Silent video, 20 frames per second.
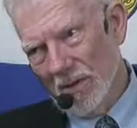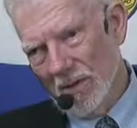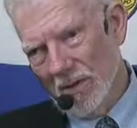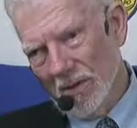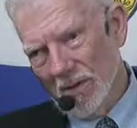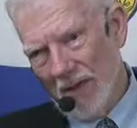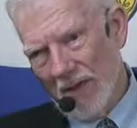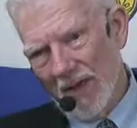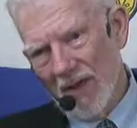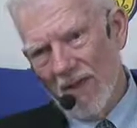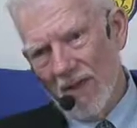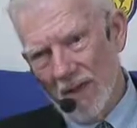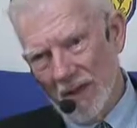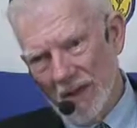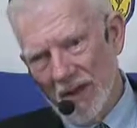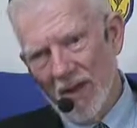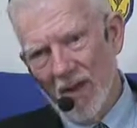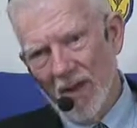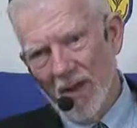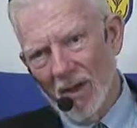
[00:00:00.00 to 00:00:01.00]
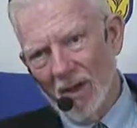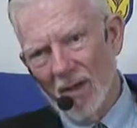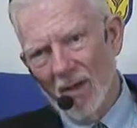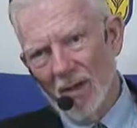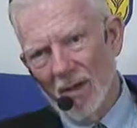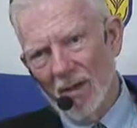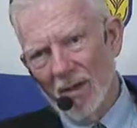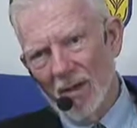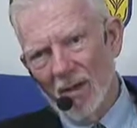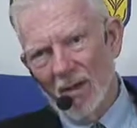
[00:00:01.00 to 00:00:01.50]
Last week, yeah.
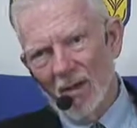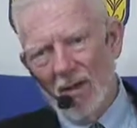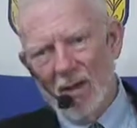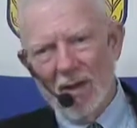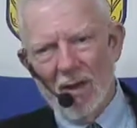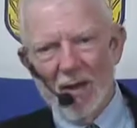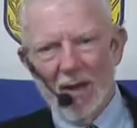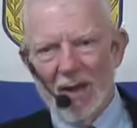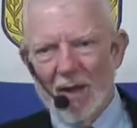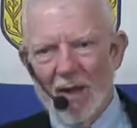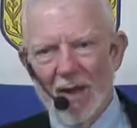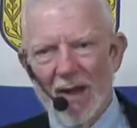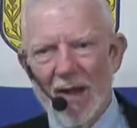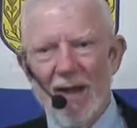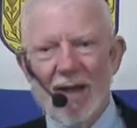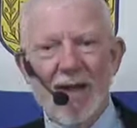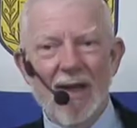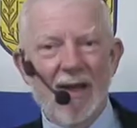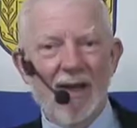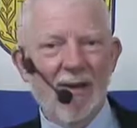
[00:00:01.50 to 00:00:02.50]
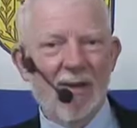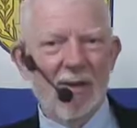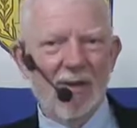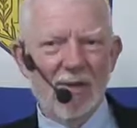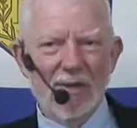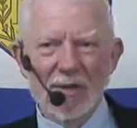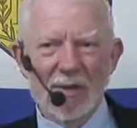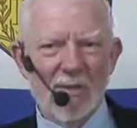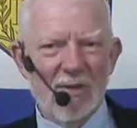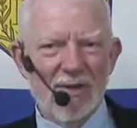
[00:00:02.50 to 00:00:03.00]
I get to,
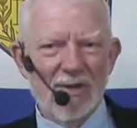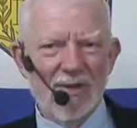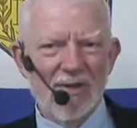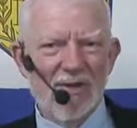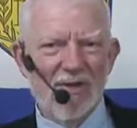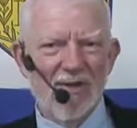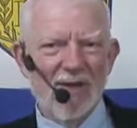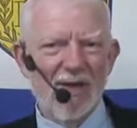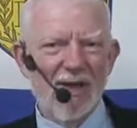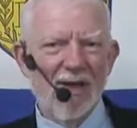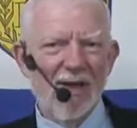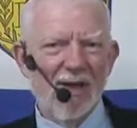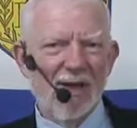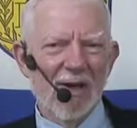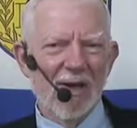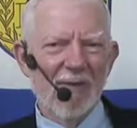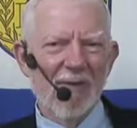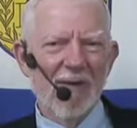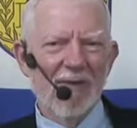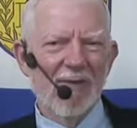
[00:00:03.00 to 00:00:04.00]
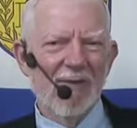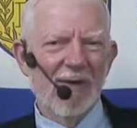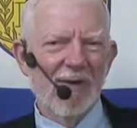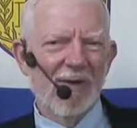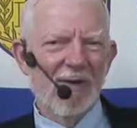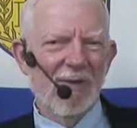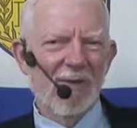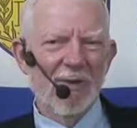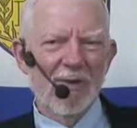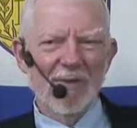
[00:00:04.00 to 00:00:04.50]
so busy studying them, I
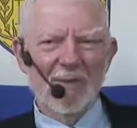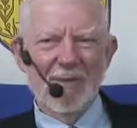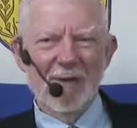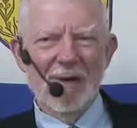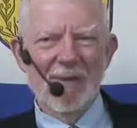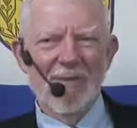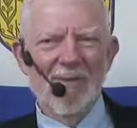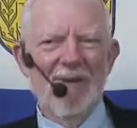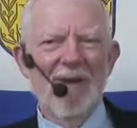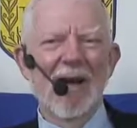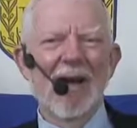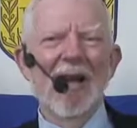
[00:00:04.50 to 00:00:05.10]
forget which one I'm on.